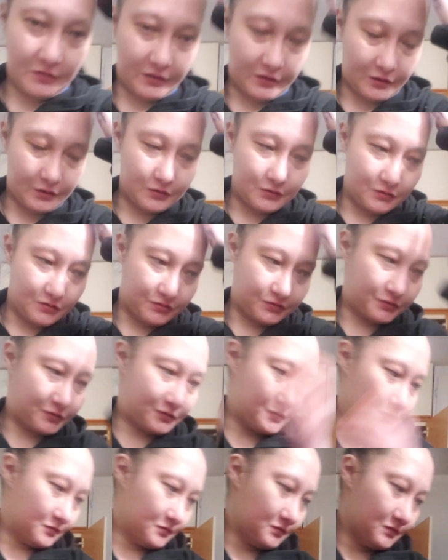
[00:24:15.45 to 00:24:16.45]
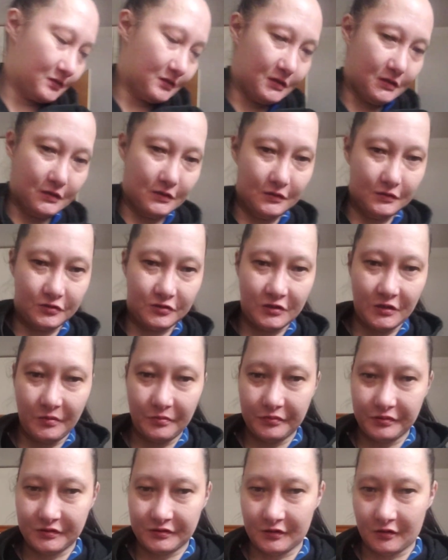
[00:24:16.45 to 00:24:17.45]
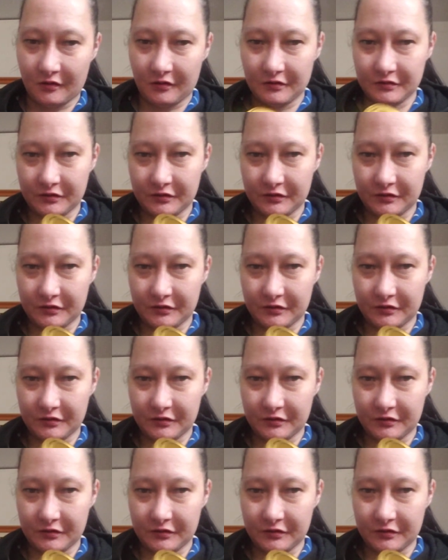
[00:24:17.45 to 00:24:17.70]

Like, I used to eat chips all